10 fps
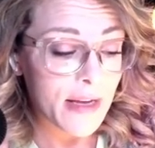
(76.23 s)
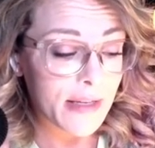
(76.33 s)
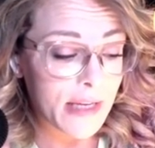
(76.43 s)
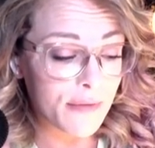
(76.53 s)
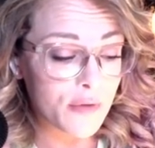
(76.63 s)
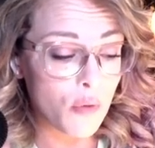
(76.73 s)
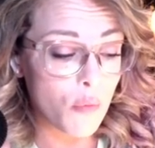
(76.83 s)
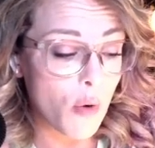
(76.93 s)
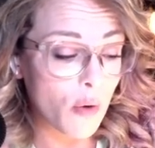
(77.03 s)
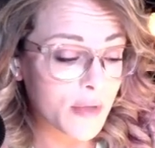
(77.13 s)
gives you
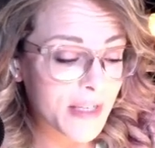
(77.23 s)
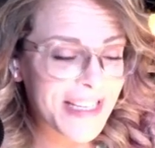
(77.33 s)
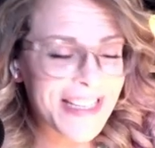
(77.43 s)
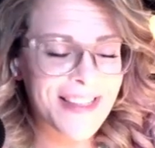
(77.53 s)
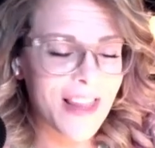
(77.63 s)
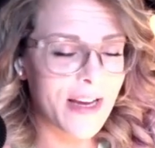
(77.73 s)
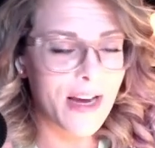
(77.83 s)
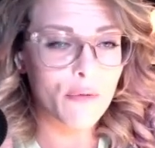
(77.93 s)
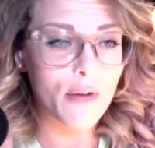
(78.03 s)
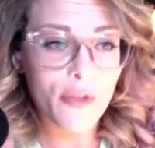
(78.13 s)
roses. He's like,
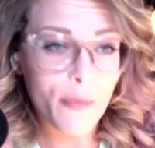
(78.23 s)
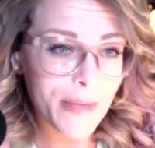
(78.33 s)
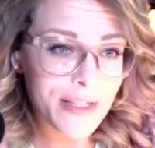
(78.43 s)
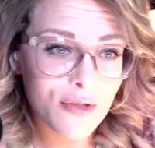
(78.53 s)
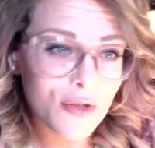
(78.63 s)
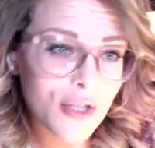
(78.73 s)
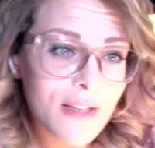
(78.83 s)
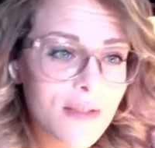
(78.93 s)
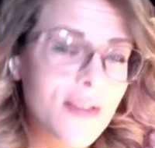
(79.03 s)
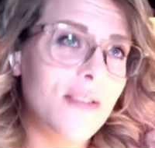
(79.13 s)
I read the
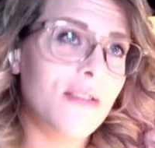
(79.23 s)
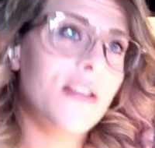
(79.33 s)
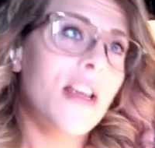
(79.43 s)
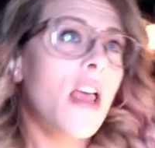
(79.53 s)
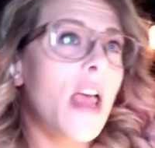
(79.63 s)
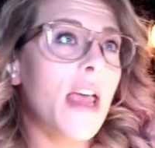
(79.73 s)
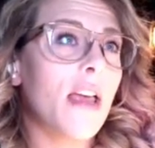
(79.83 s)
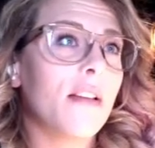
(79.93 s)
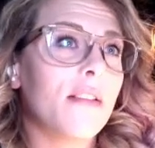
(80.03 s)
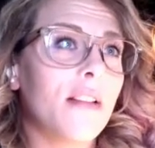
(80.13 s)
messages
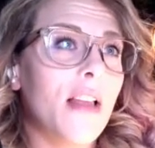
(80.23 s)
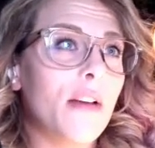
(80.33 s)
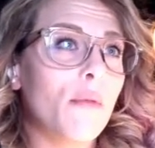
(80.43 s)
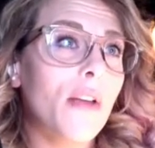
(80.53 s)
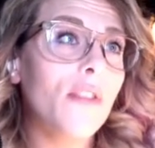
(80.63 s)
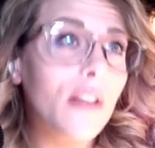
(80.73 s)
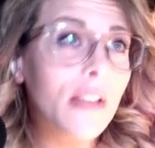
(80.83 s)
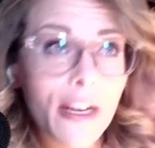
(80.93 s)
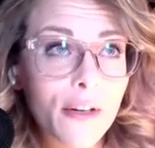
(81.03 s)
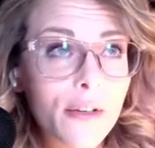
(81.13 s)
and like read the
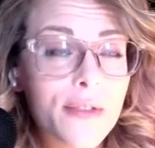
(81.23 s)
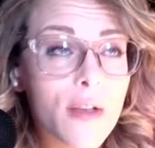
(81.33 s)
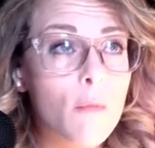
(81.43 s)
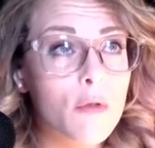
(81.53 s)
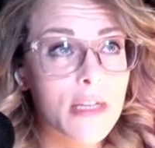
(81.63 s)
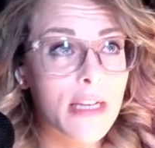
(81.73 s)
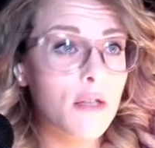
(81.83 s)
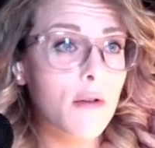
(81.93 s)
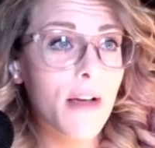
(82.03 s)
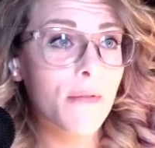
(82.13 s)
letters, almost like
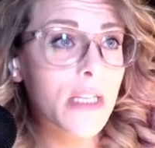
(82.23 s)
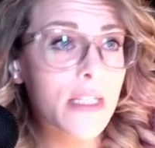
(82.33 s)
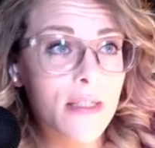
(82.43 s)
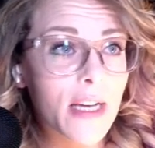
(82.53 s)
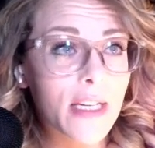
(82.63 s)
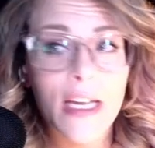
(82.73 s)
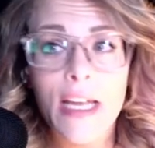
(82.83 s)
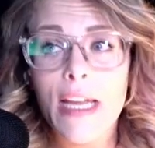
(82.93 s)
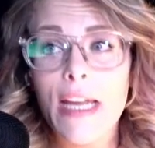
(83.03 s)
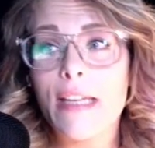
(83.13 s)
you have this like
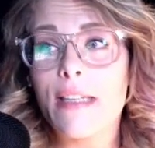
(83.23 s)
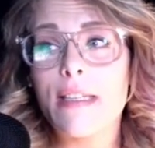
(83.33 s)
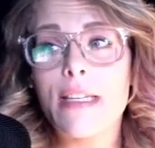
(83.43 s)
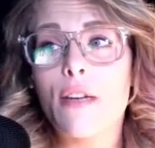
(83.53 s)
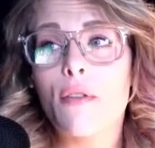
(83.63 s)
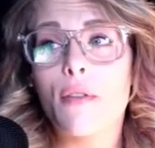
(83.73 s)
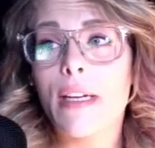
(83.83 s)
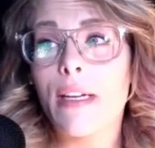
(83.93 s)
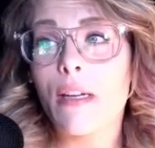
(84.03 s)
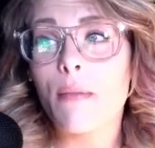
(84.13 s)

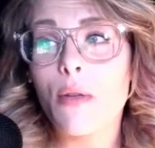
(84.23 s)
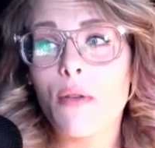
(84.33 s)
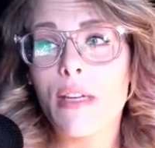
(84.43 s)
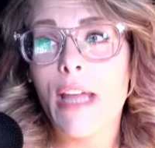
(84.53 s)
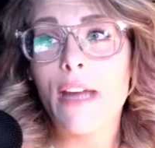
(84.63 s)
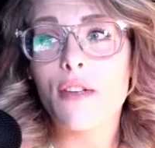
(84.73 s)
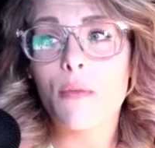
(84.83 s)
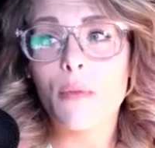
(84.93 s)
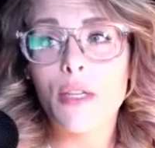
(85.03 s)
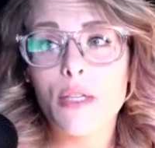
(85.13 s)
endearing
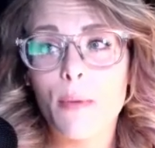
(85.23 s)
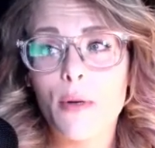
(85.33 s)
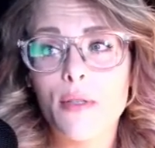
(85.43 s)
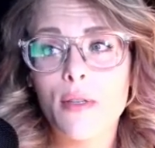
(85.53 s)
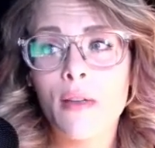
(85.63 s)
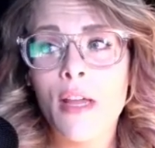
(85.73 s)
communication with this person.